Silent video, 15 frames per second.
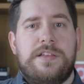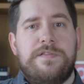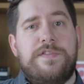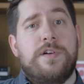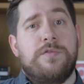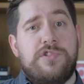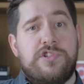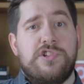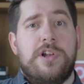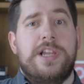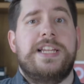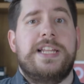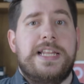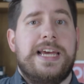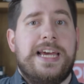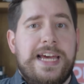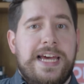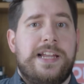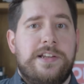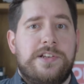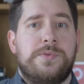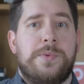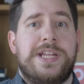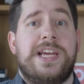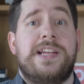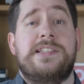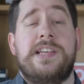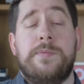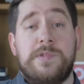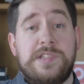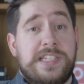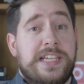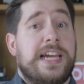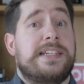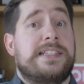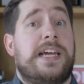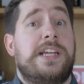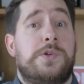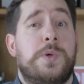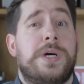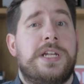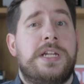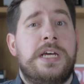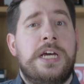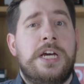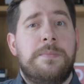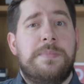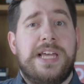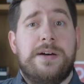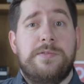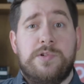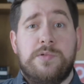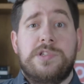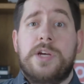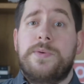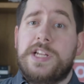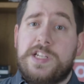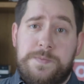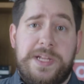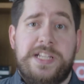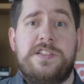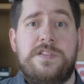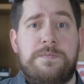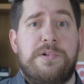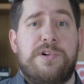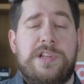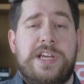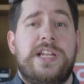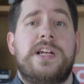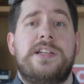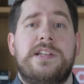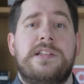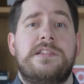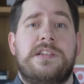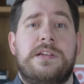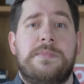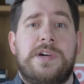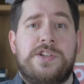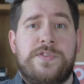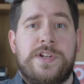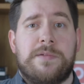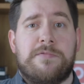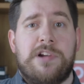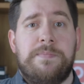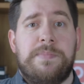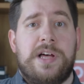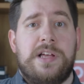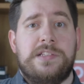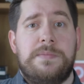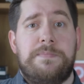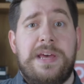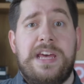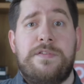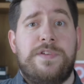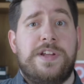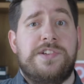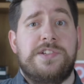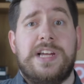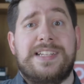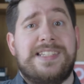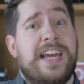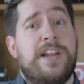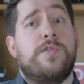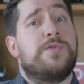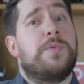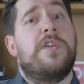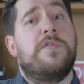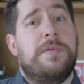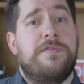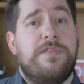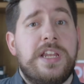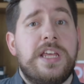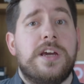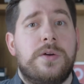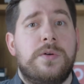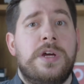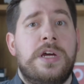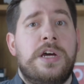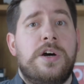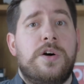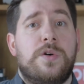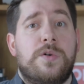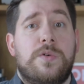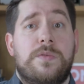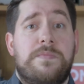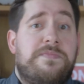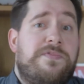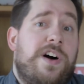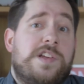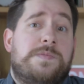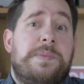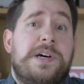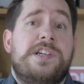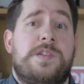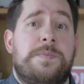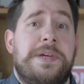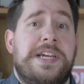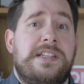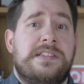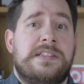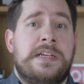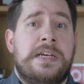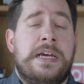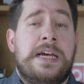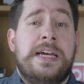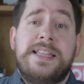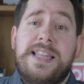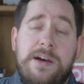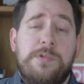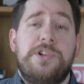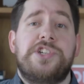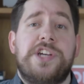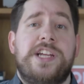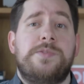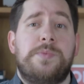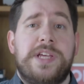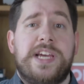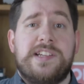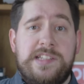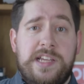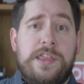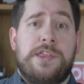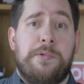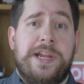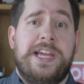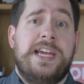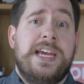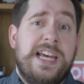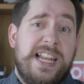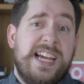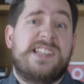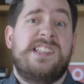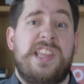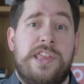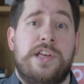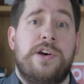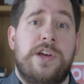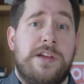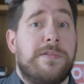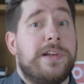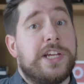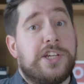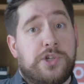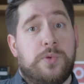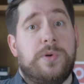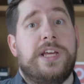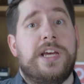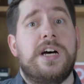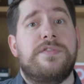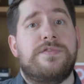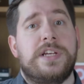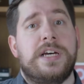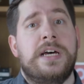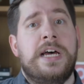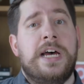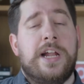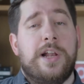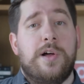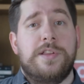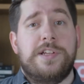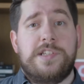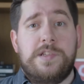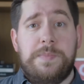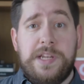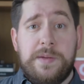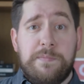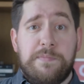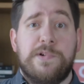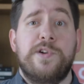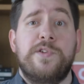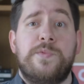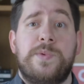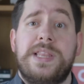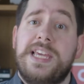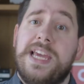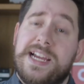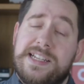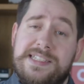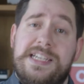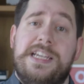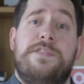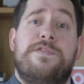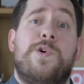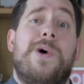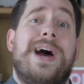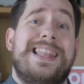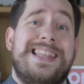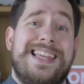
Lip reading: felt solid in the hand in 2018 was the XH1, but that was also an expensive body, and I didn't see much of an upgrade path to better features like 10 or 12-bit video, or fast burst speeds. That would change with the XT3 and XT30 released shortly after. A lot of this has been improved with the XT4 and the